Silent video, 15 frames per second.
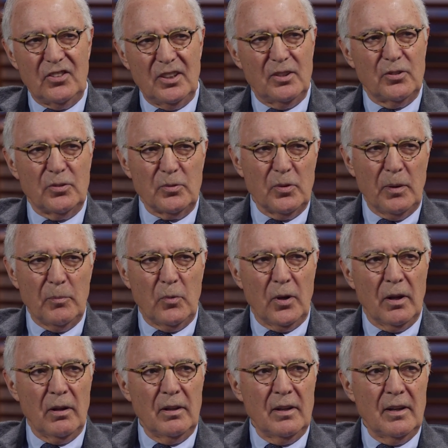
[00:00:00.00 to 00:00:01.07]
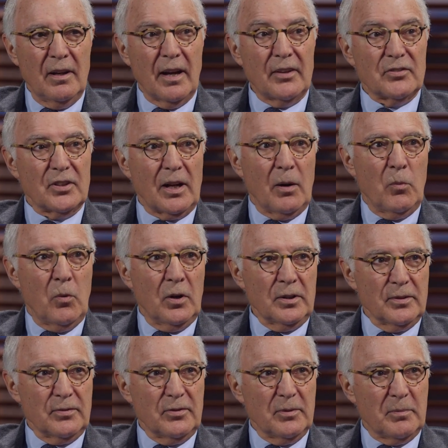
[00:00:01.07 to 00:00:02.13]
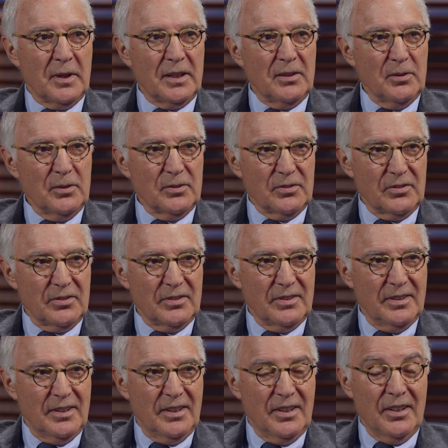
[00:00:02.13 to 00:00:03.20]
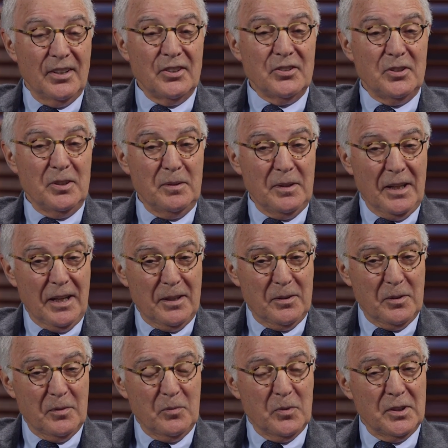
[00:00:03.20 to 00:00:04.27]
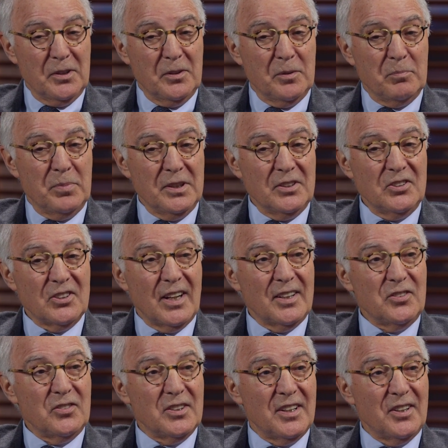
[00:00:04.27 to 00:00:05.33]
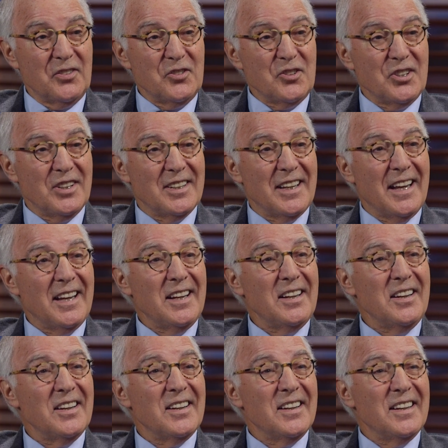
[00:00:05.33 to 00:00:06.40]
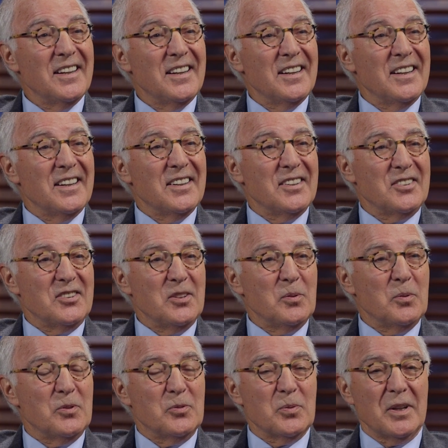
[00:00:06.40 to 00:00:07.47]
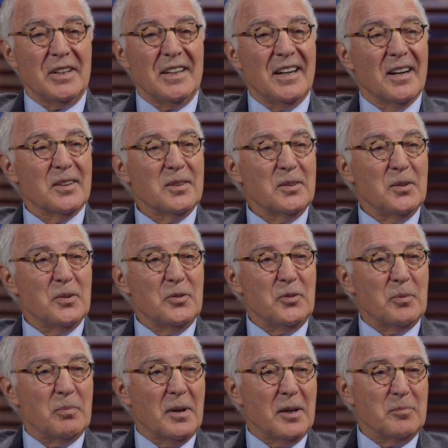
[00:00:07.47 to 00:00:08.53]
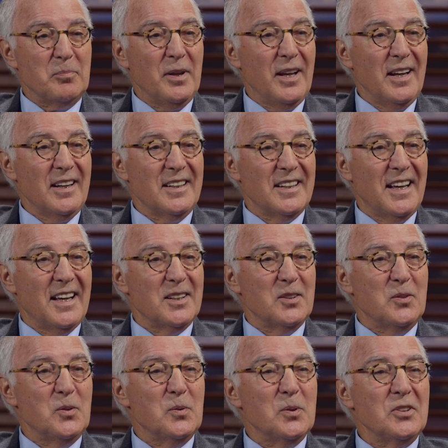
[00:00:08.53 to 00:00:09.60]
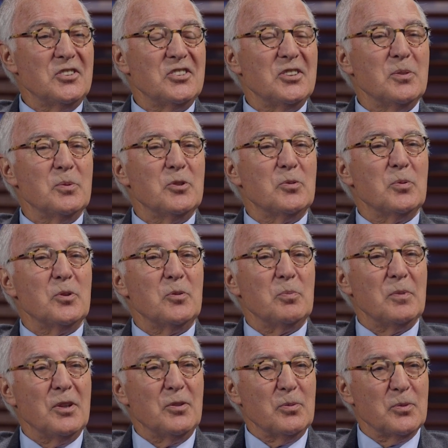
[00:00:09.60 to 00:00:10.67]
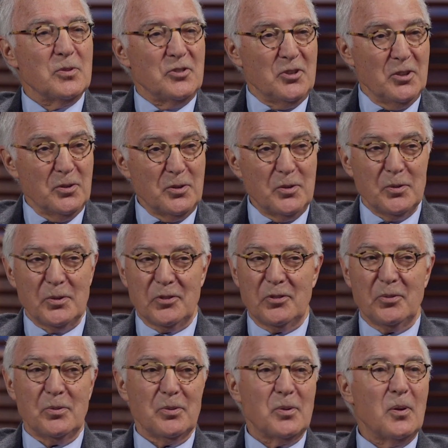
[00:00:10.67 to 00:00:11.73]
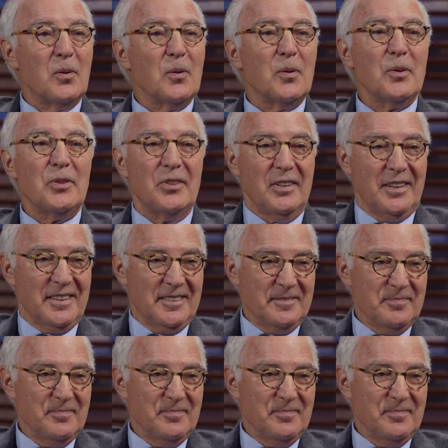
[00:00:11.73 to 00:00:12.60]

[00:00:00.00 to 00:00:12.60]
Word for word: see to scrub well. I said, I want her for my nurse. She became the, one of the big shots in SGNA. Really? She was writing articles about PEG and how to do it. She was with me through Jill Kuntz through the whole thing.